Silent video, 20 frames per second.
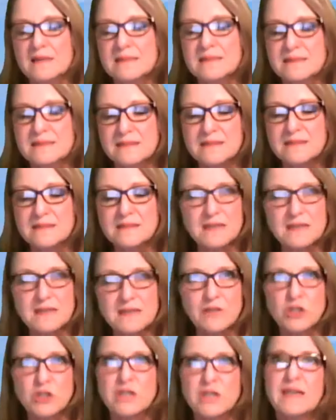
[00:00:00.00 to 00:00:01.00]
Since Steve
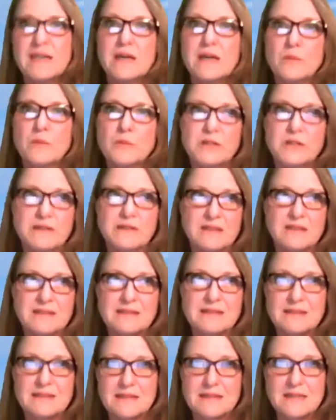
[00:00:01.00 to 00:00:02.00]
and Gina put this
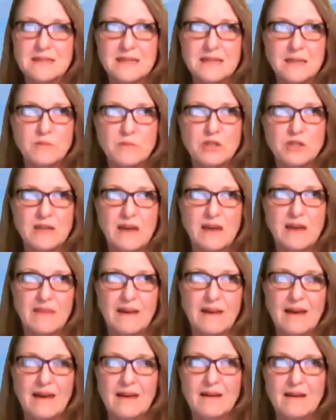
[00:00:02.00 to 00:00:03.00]
as a team together,